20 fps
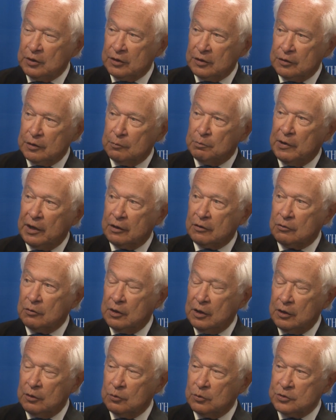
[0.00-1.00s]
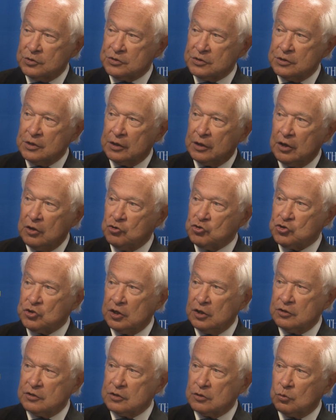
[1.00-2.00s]
in the background was
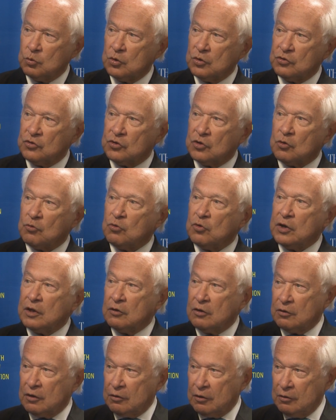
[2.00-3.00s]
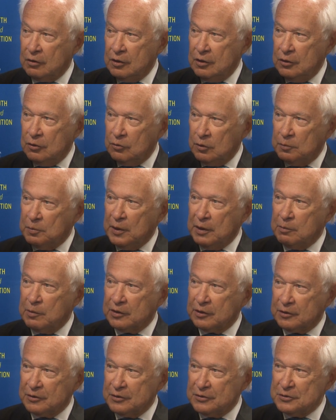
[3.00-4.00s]
negotiating with the real
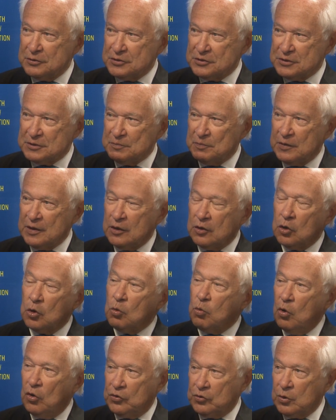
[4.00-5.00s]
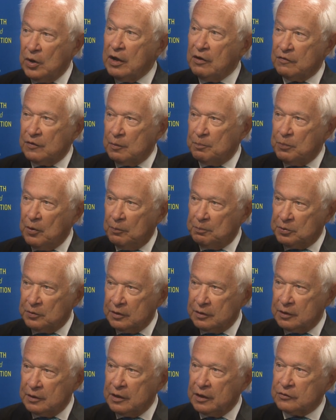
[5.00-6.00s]
Republicans who want to have a popular
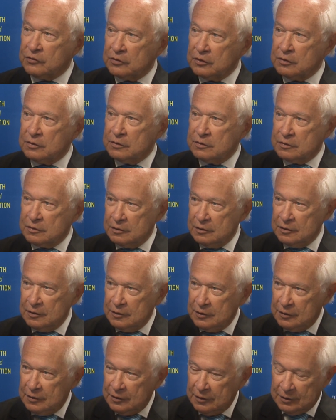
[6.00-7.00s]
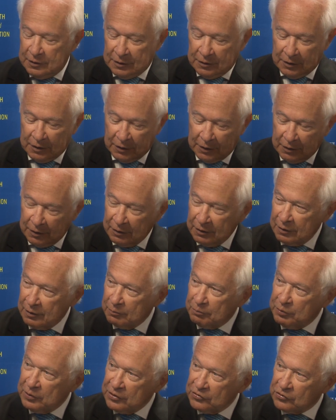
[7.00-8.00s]
elected
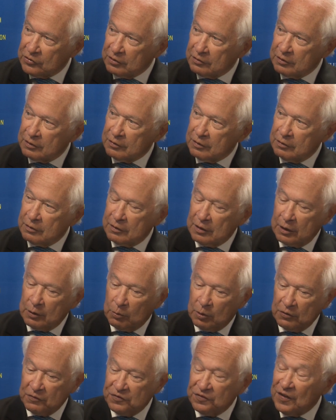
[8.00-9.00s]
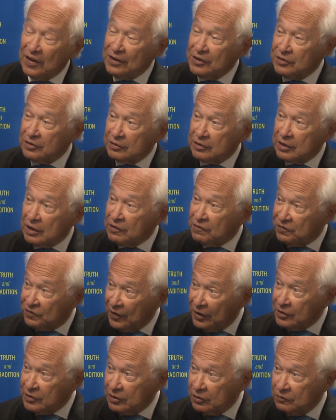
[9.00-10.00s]
president. They're
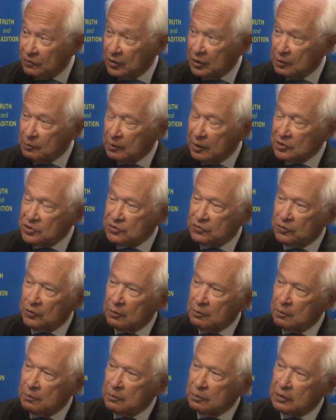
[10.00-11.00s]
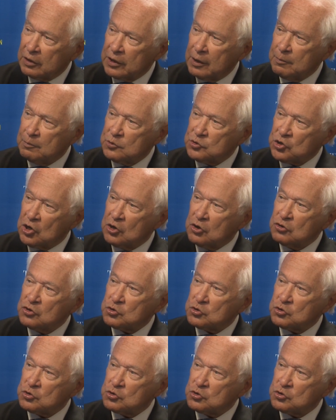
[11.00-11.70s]
funded very much from Clem Jones'